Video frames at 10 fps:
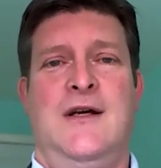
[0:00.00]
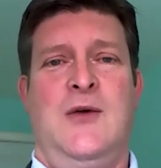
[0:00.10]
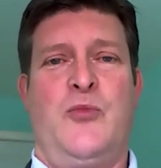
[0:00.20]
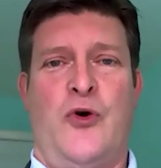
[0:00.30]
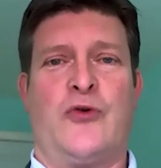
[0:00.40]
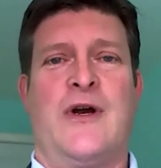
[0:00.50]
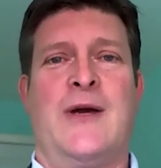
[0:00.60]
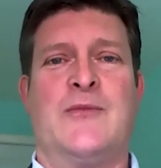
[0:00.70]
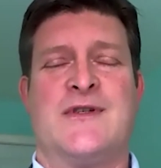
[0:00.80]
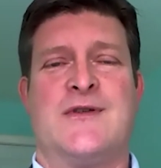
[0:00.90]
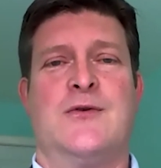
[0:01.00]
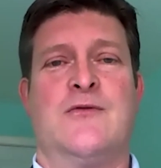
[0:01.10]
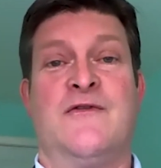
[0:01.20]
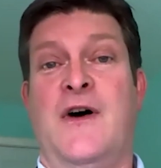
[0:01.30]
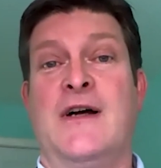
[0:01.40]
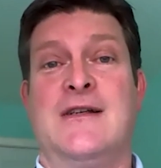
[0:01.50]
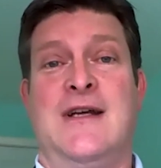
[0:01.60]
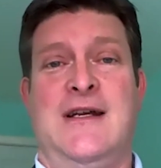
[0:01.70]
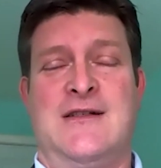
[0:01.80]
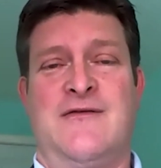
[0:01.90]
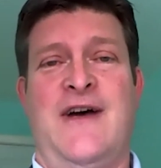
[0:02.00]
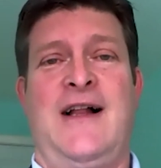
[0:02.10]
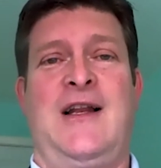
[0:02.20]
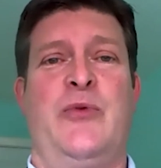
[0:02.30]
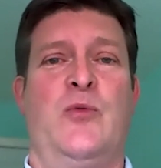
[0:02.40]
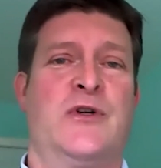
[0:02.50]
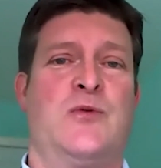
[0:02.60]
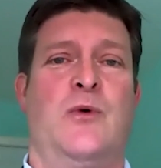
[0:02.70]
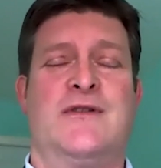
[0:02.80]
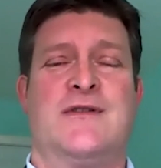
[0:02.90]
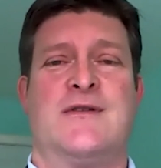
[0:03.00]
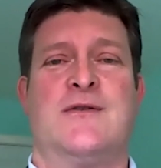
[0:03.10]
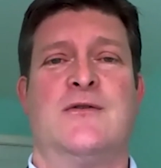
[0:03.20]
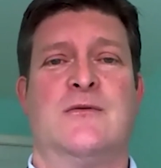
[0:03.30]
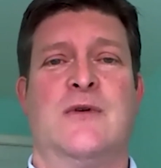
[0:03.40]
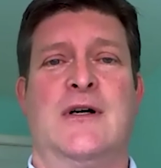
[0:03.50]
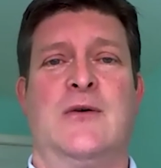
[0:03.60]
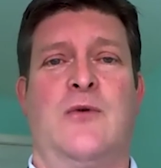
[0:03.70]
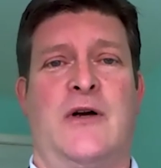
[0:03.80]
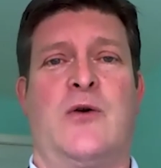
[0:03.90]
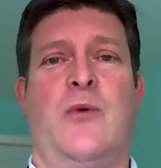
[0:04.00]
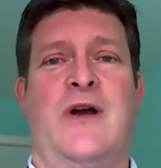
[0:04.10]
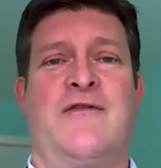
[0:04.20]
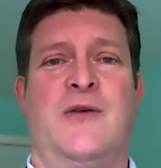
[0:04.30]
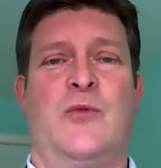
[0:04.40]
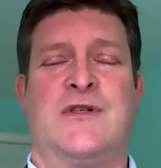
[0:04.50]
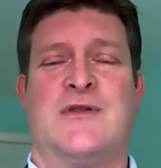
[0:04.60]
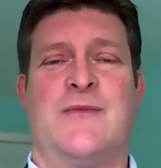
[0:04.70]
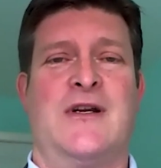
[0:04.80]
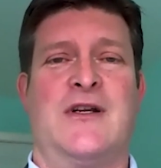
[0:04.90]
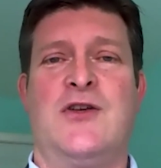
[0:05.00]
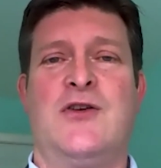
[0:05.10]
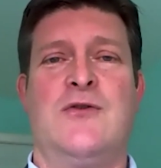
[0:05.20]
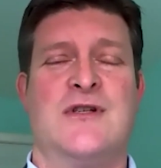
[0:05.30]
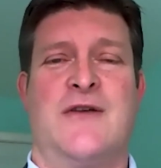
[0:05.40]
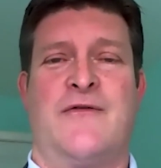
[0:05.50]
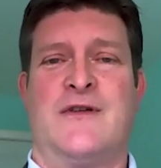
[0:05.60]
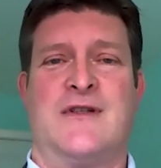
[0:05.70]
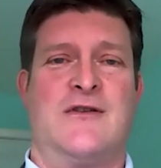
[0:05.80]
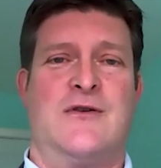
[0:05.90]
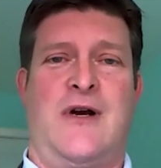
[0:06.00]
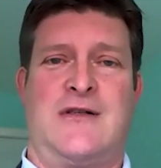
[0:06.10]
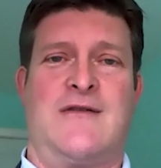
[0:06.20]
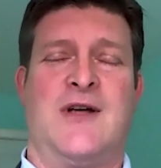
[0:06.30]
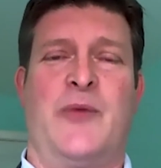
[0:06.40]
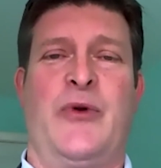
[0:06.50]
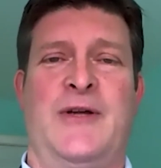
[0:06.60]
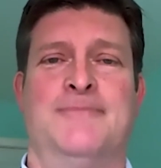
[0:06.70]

programs to fund and develop and which ones to walk away from, which has made a huge difference in the direction of the company.